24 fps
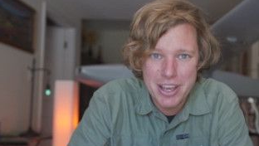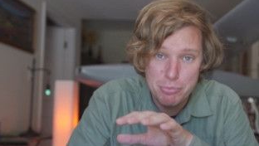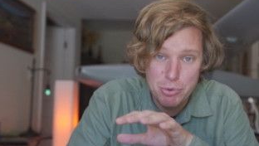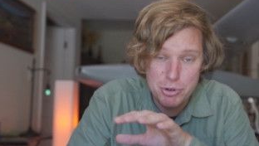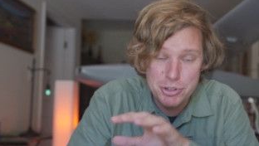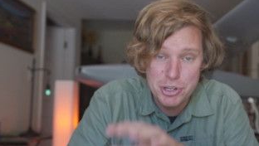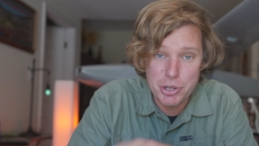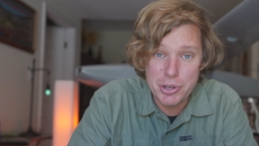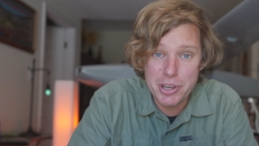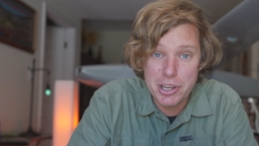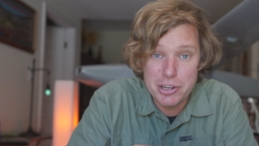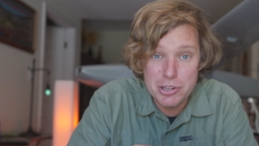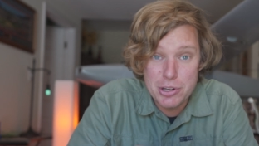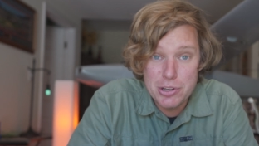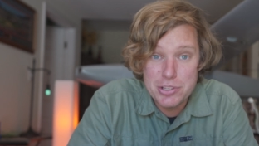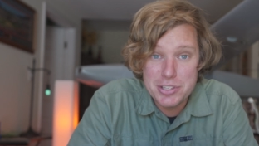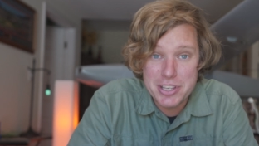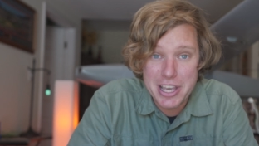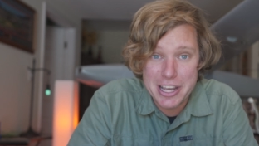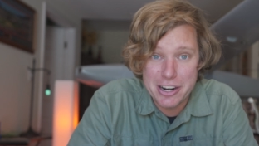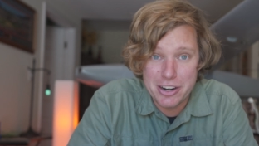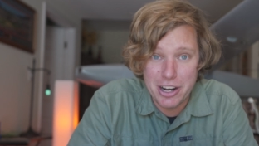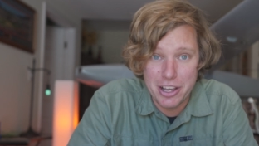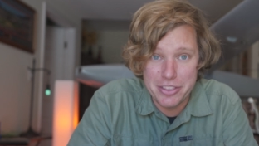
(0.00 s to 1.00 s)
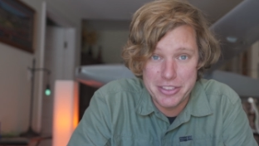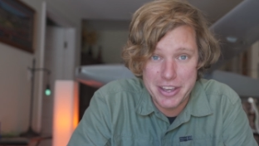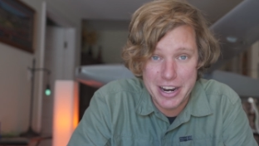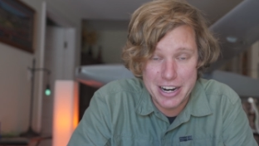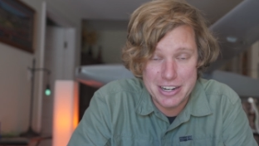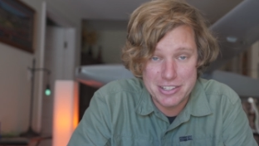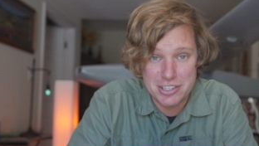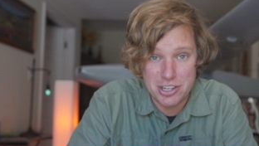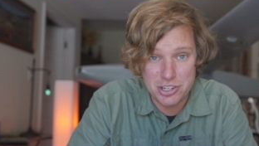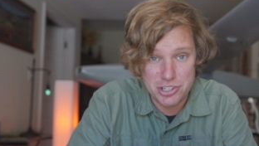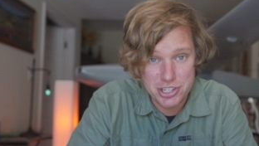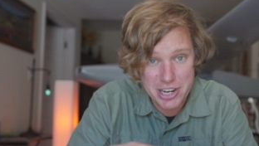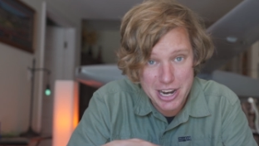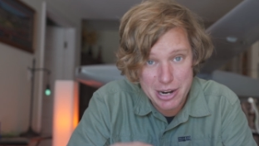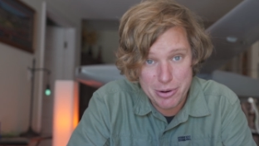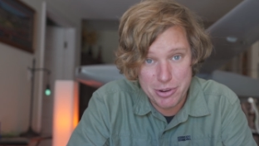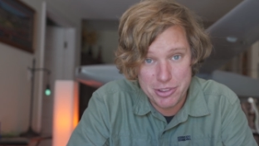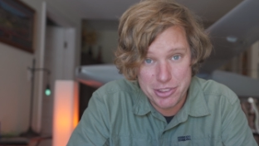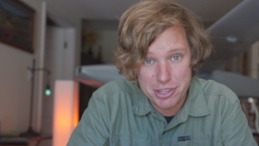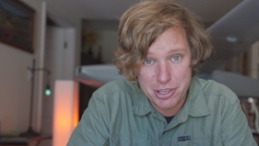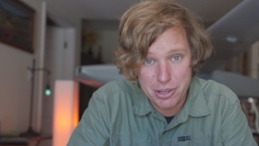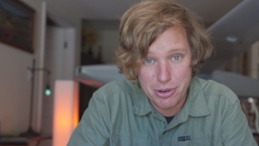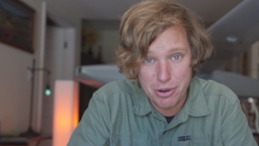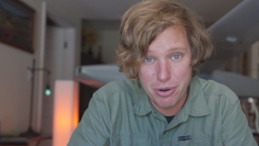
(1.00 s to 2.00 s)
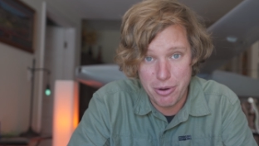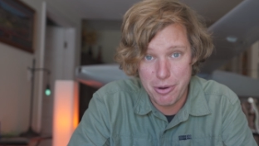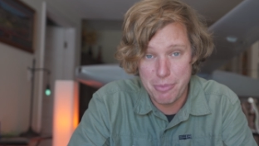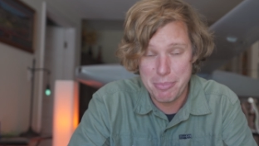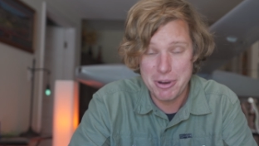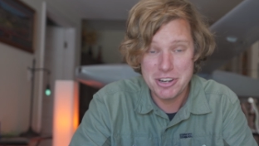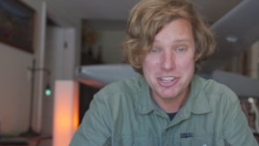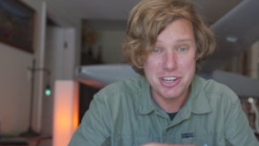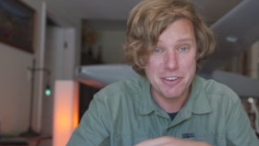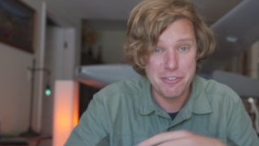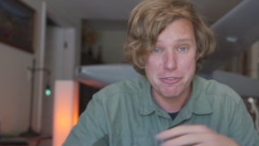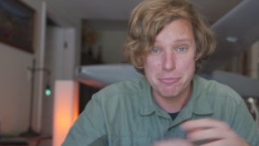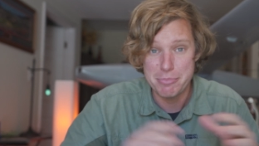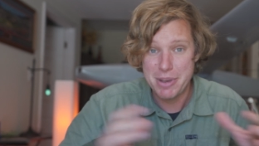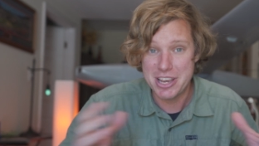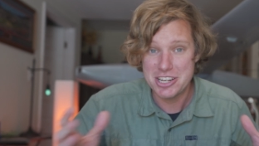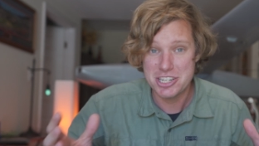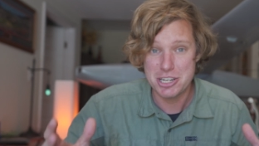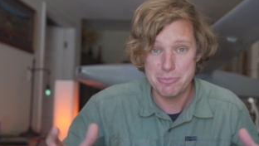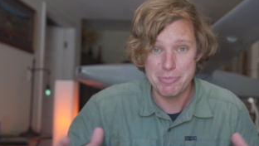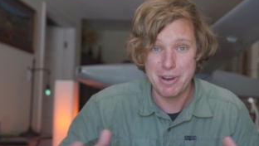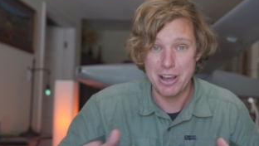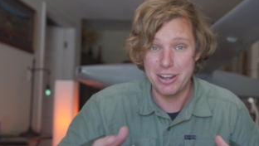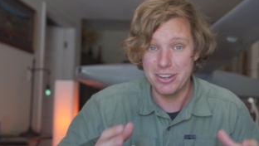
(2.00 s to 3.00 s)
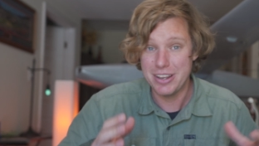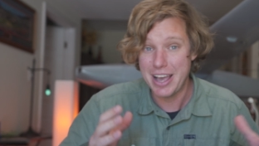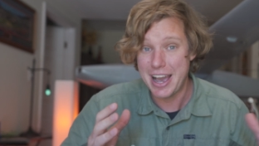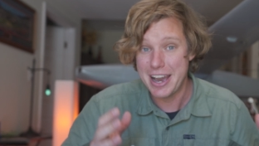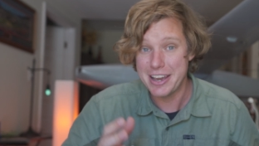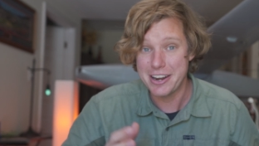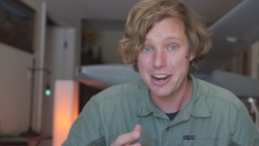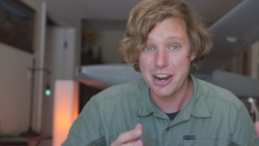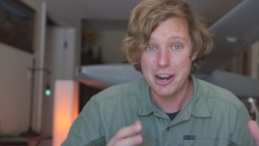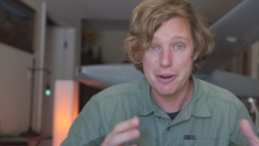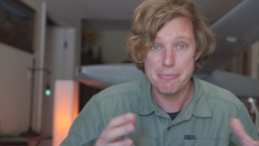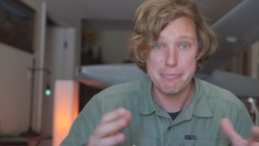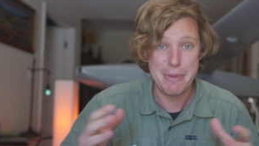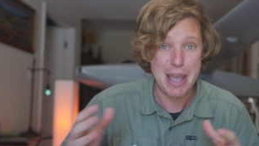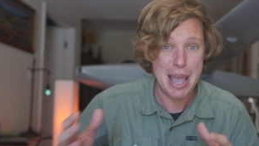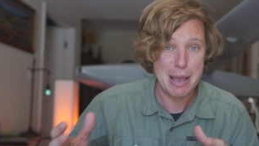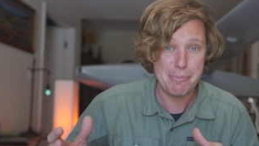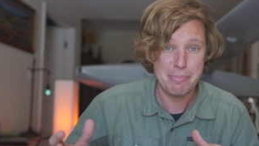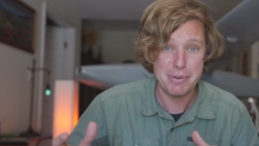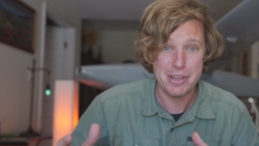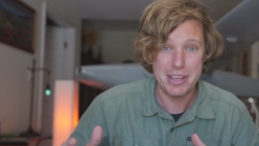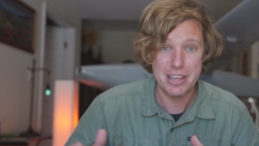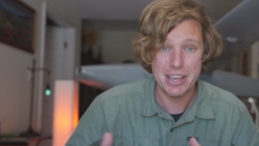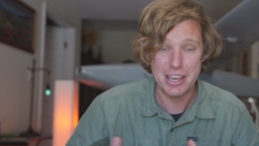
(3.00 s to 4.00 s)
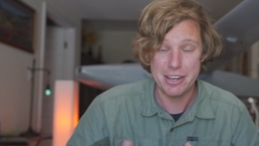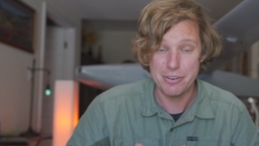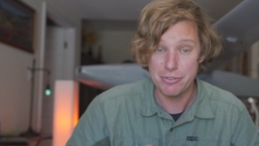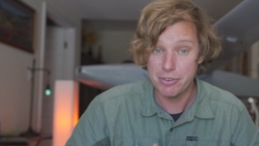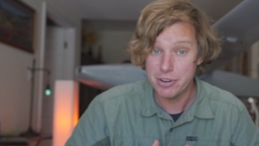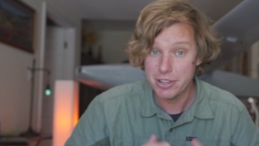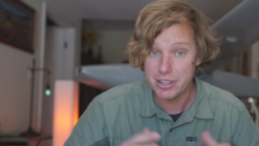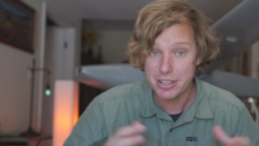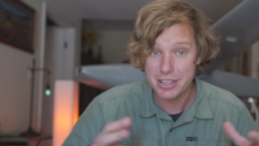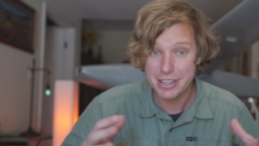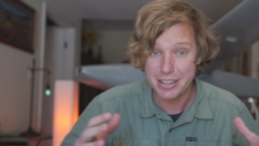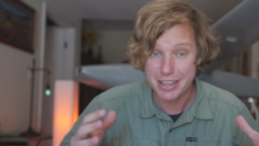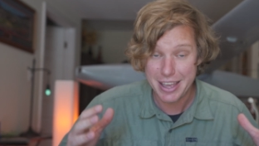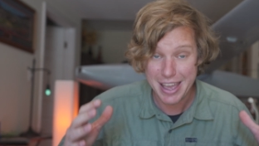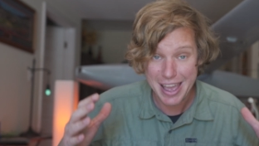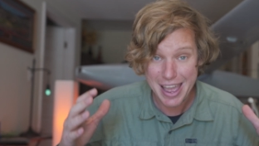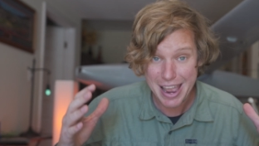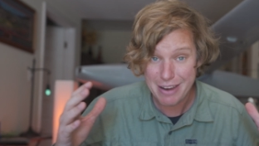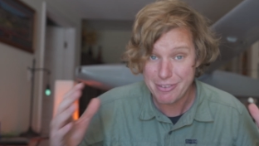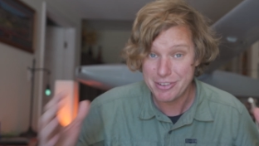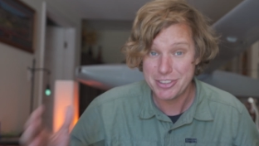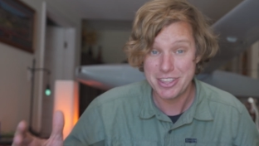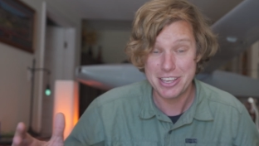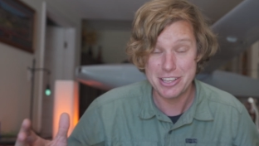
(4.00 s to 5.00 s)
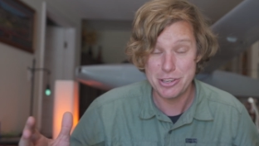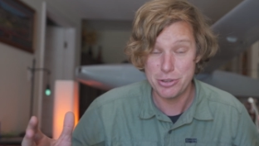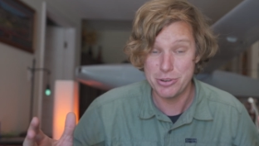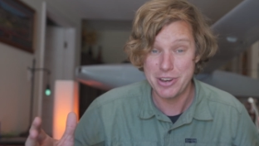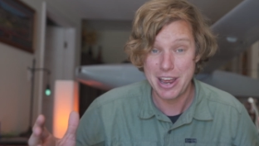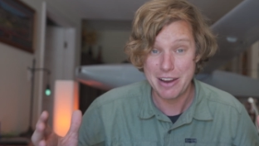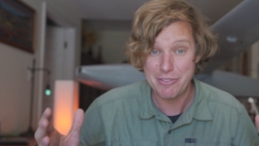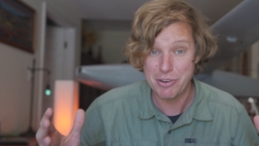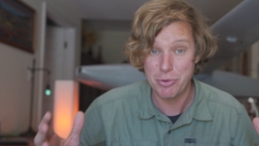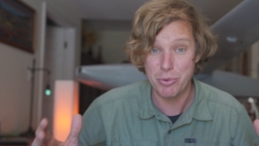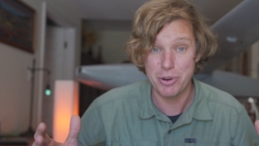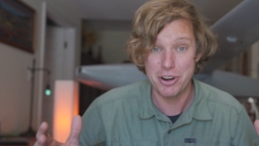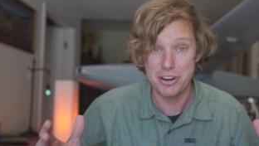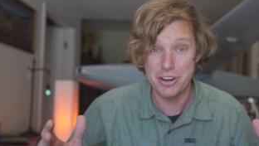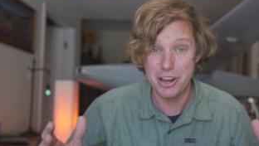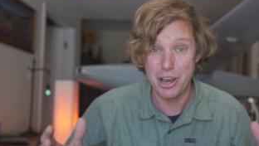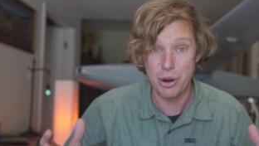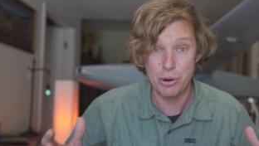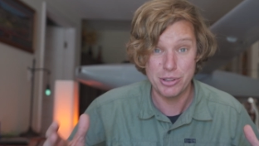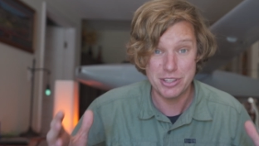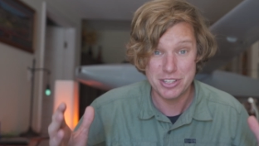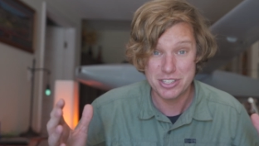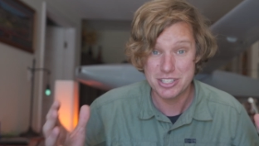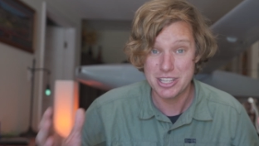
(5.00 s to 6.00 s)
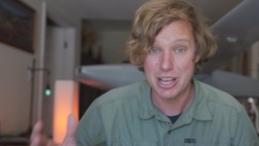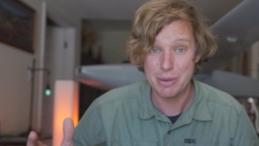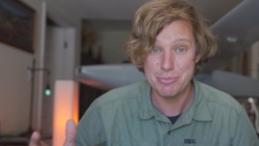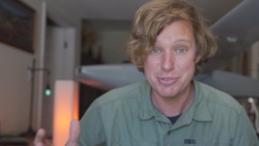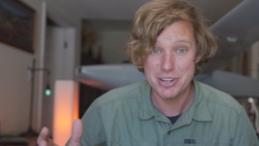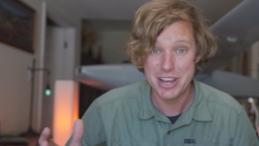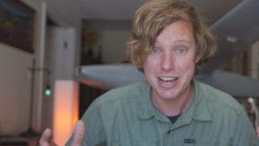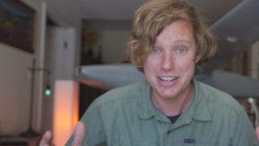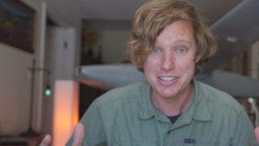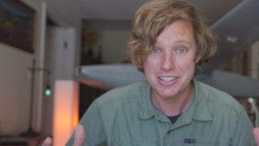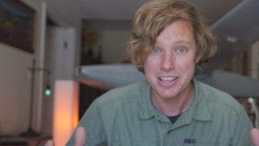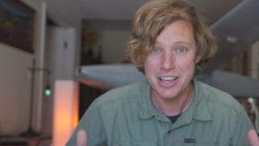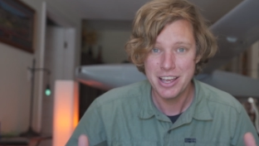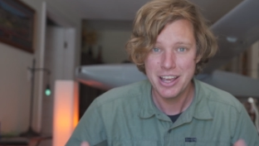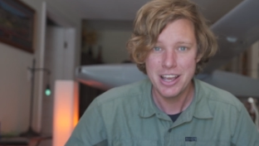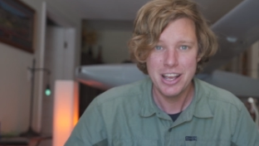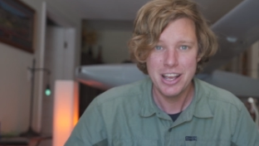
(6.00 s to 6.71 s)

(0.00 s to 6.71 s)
We're doing a newsletter on there to share with you a bunch of information about LiDAR, mapping, and really everything you'd ever want to know on the subject.